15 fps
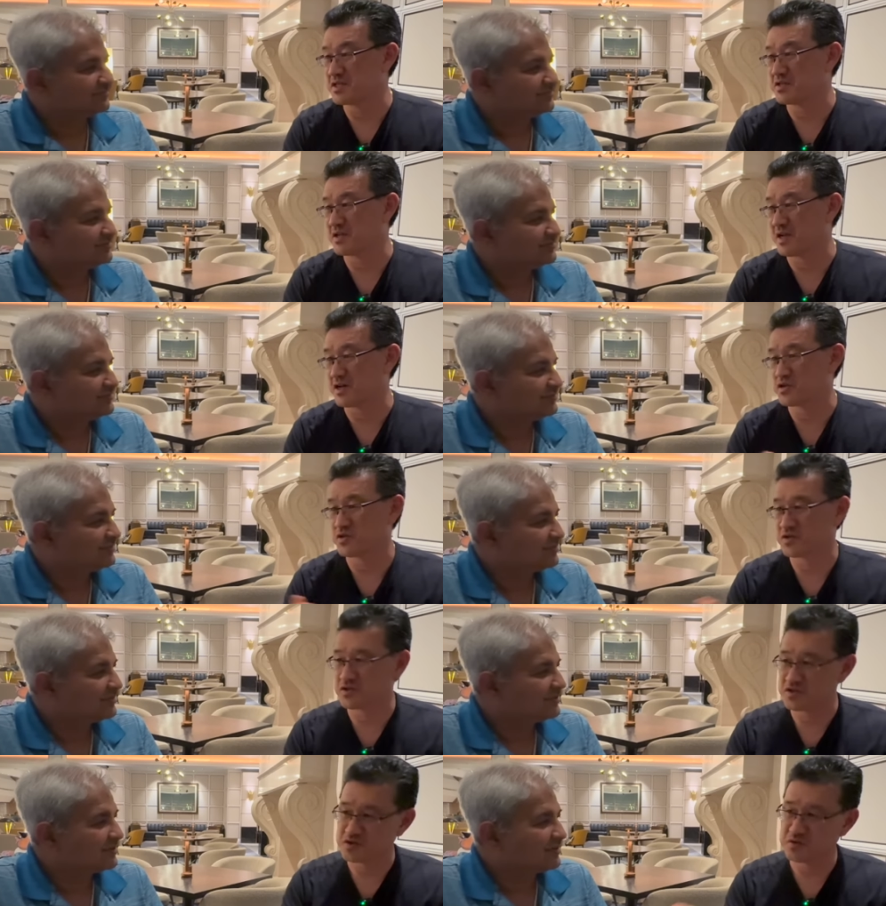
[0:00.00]
Speaker 1: and
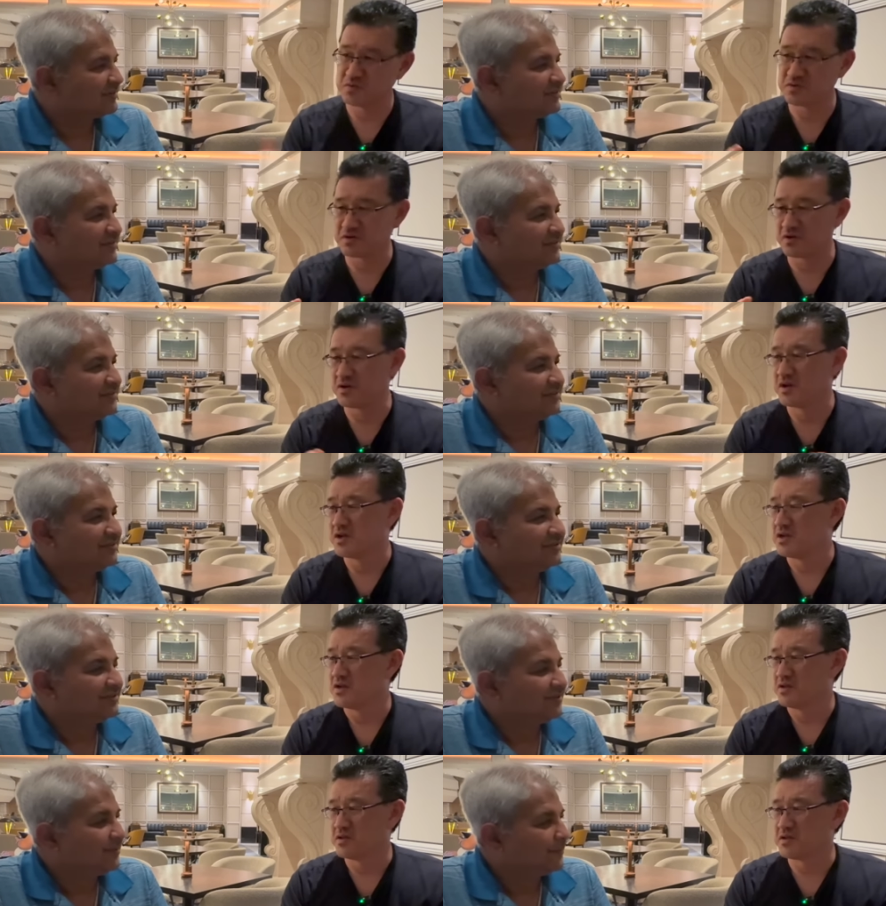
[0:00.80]
actually so are
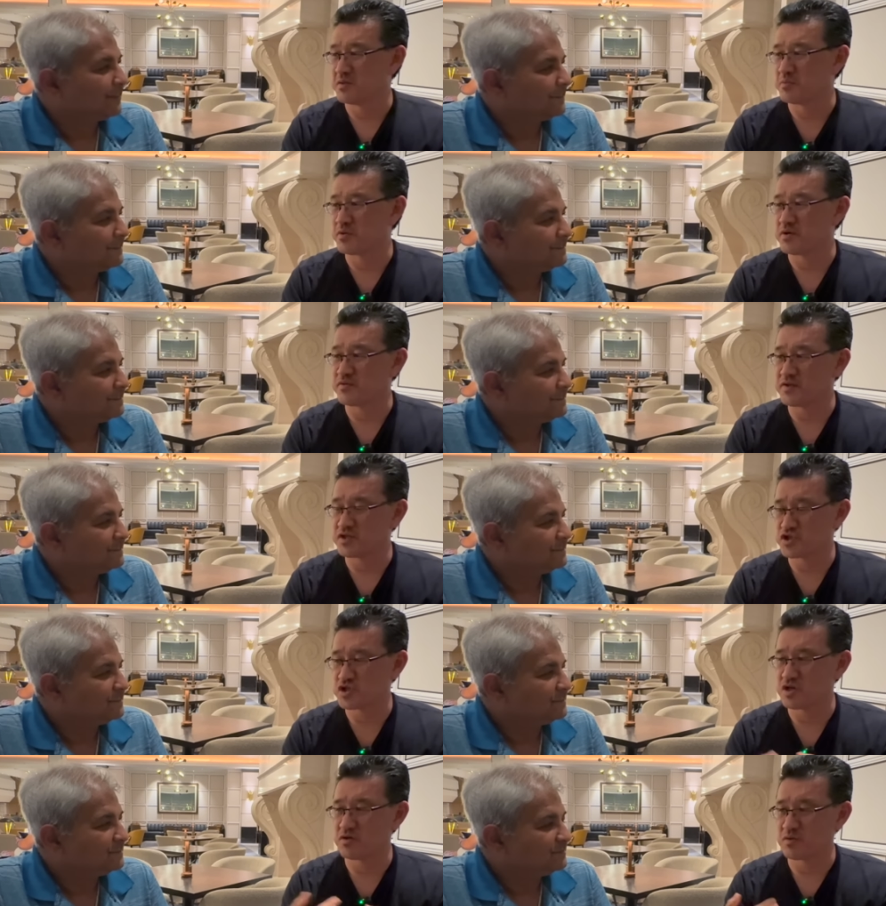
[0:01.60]
the previous
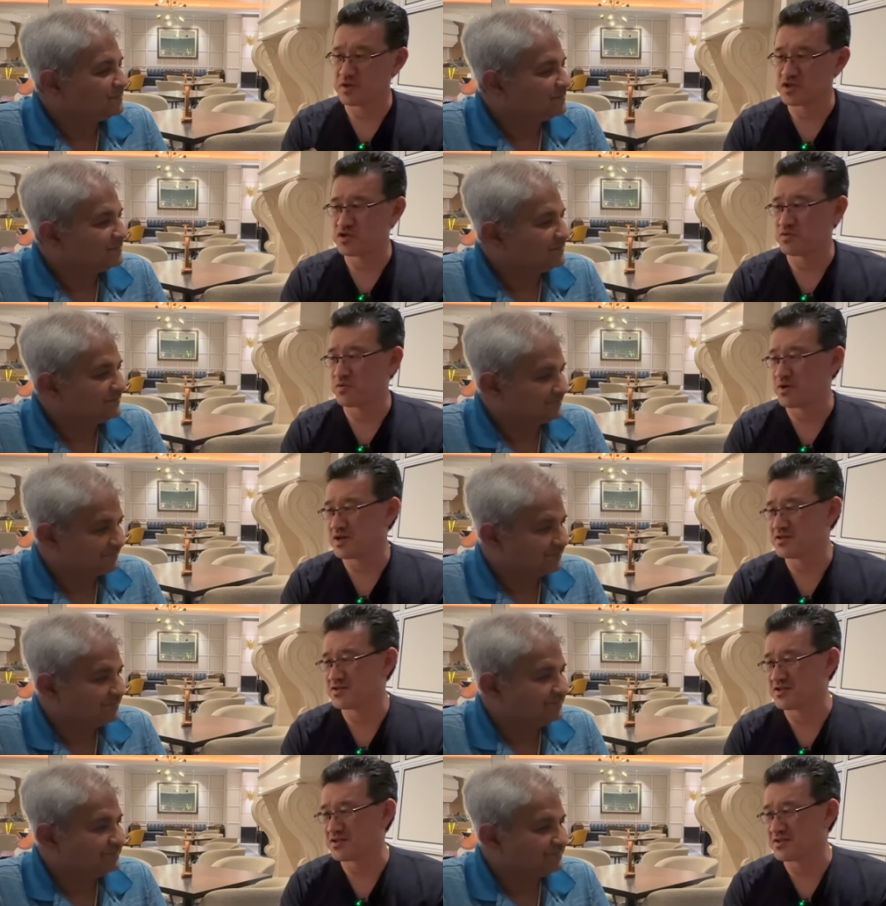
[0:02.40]
generation
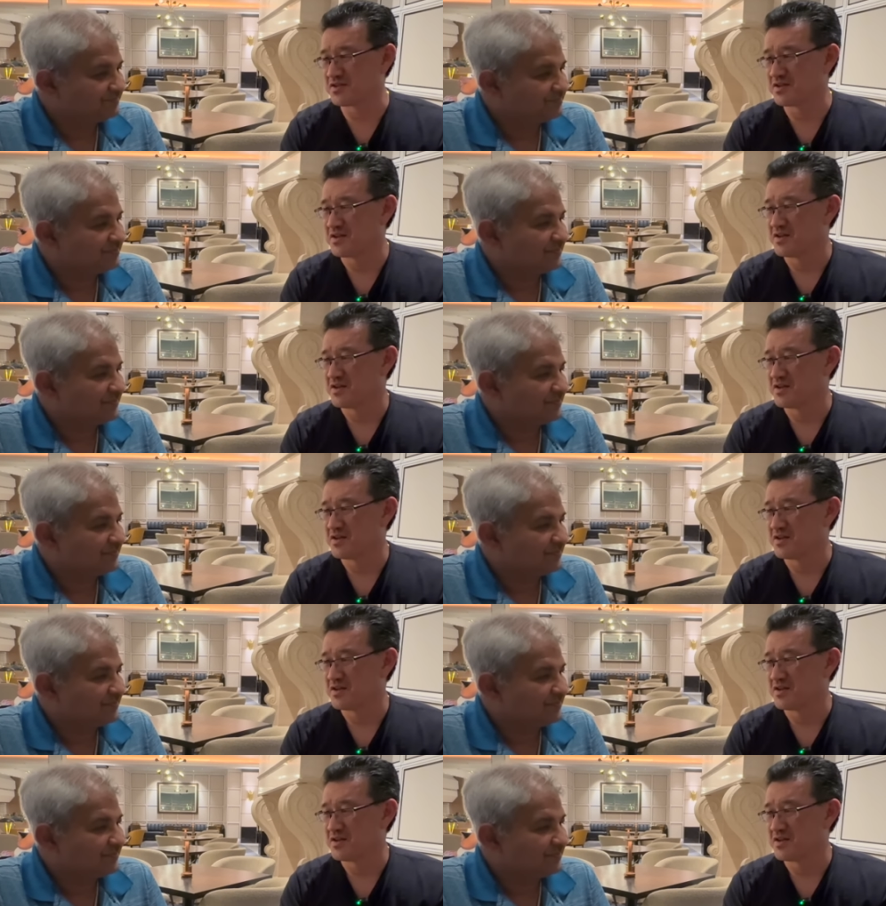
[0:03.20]
Ryzen